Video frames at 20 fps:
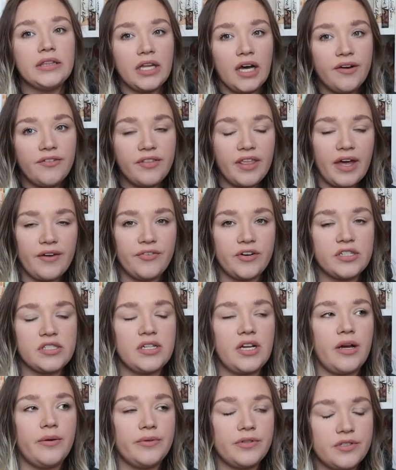loved That First
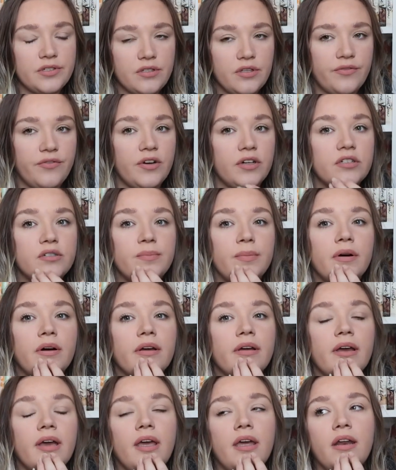Night, which is the first
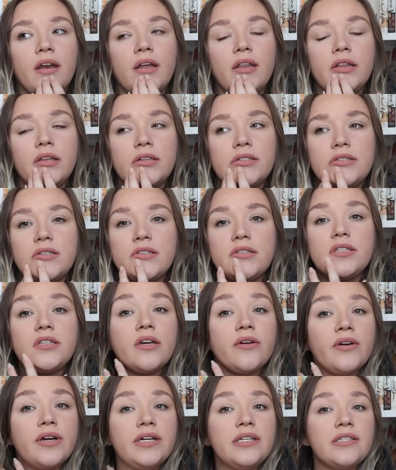book in this
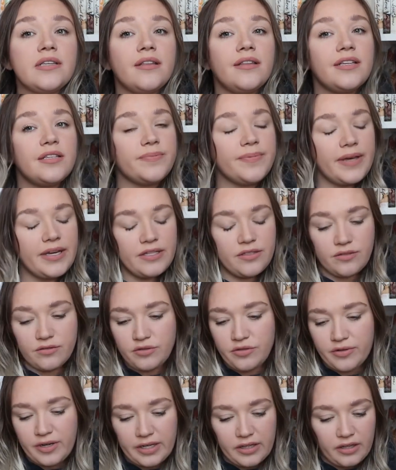series, and this plays
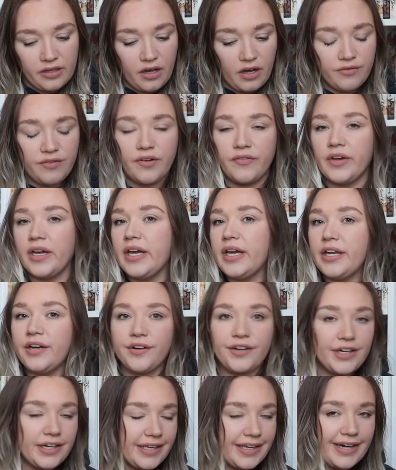directly off of it,
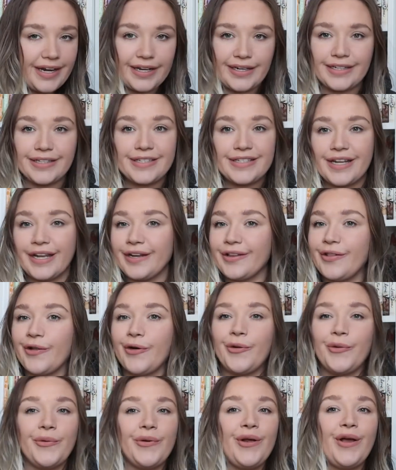interconnected,
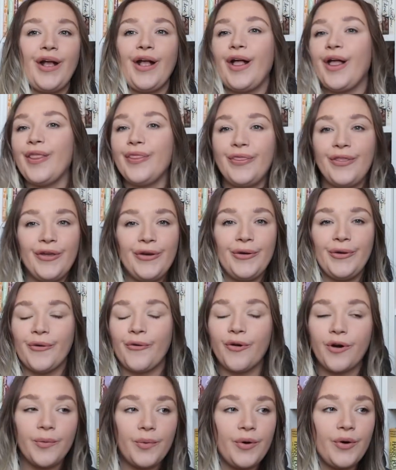standalone, the
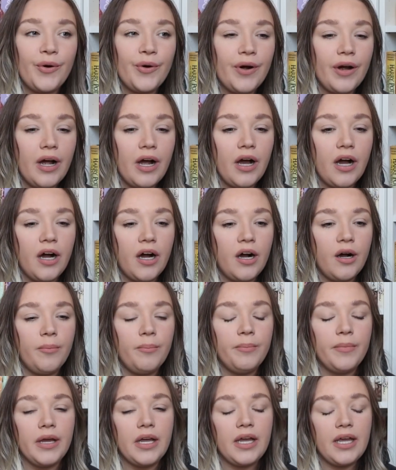normal,
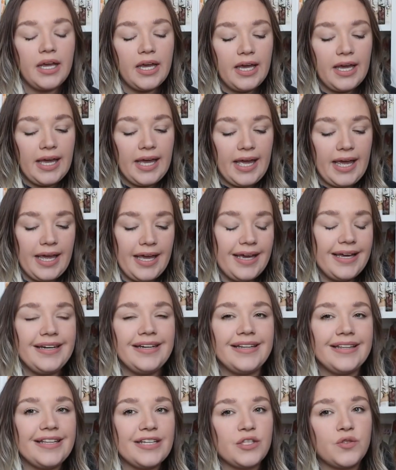and
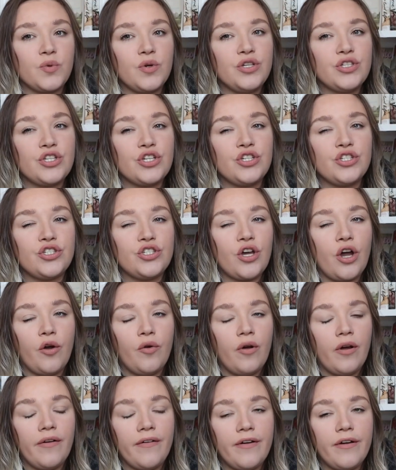this was so
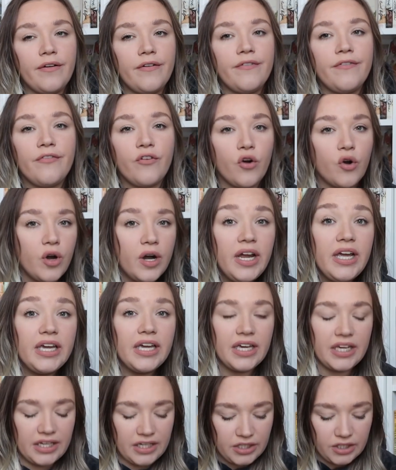
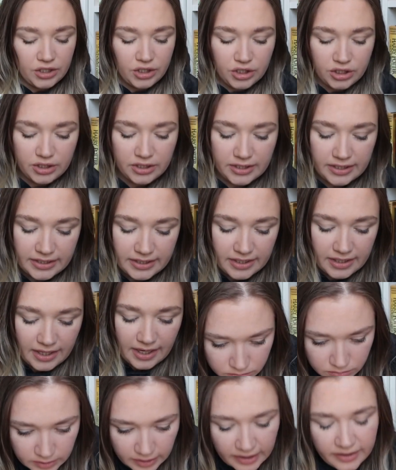freaking good.
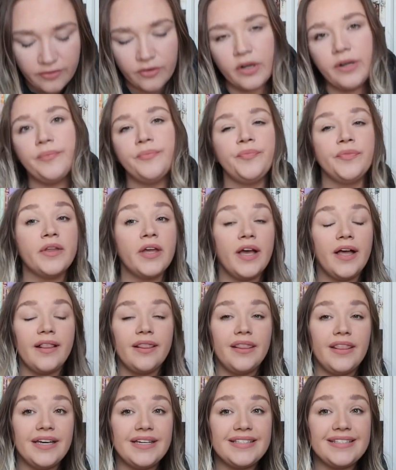
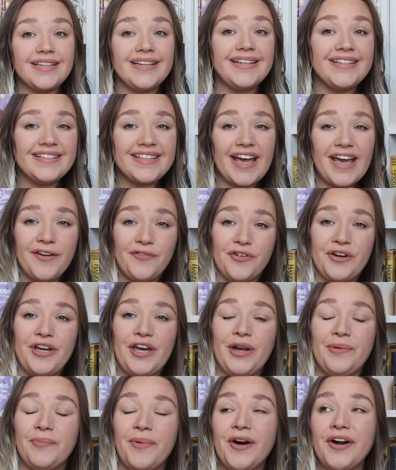Avery. This is Avery
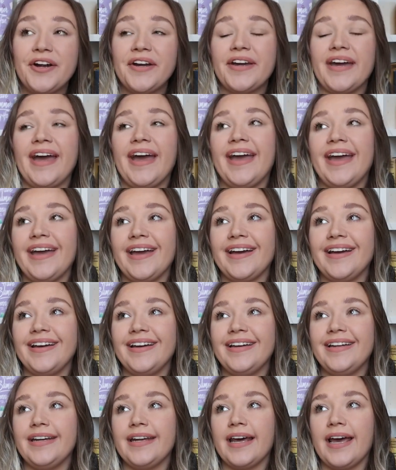and Mark,
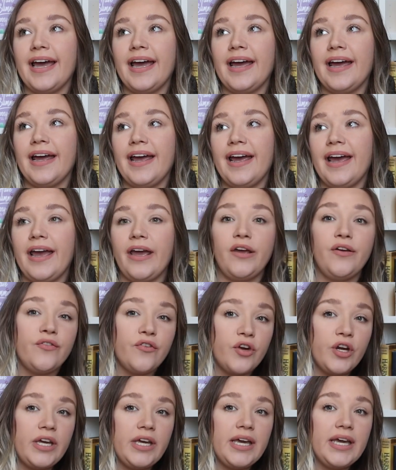and
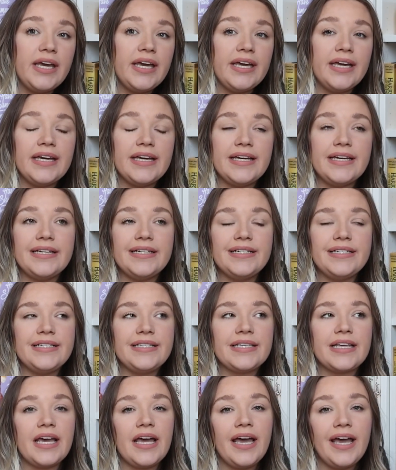Avery
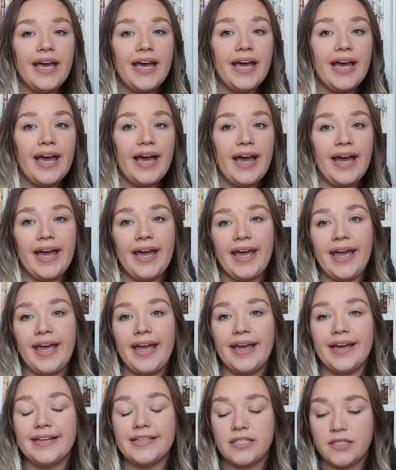is
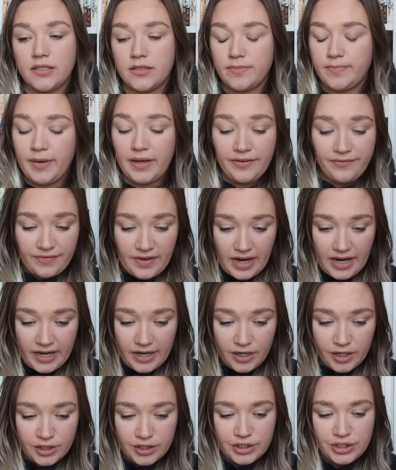a
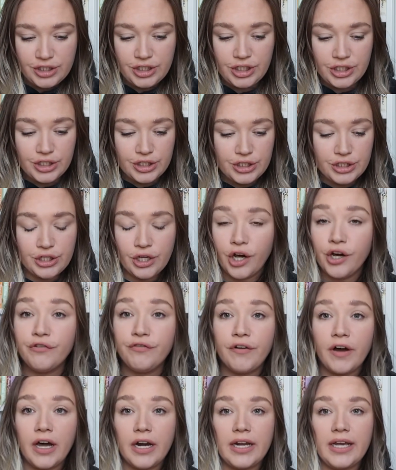spitfire. She is so
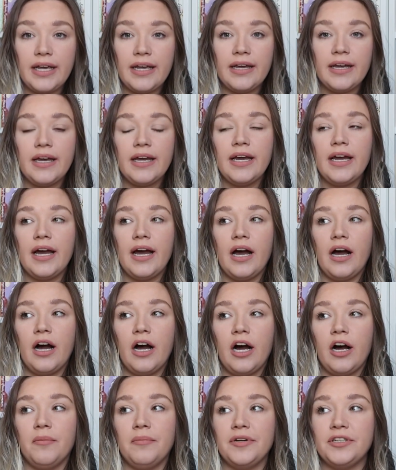funny.
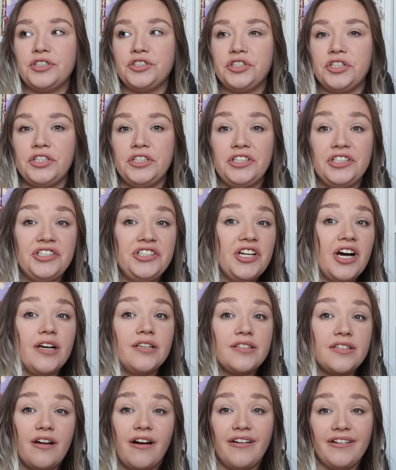She
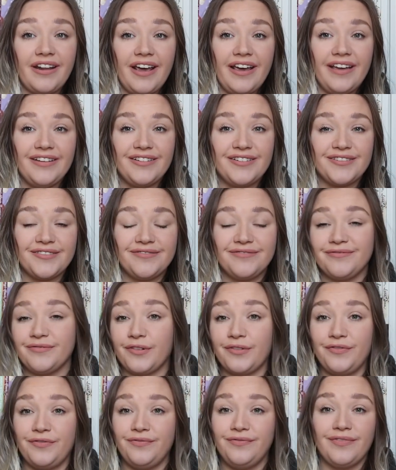does not date.
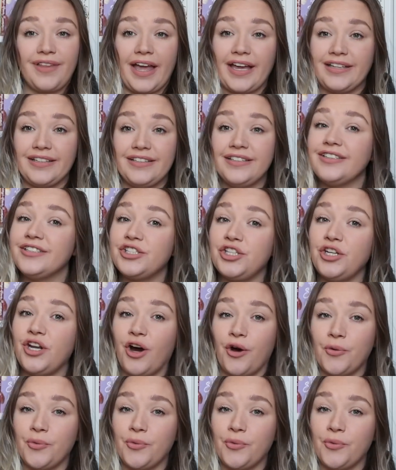She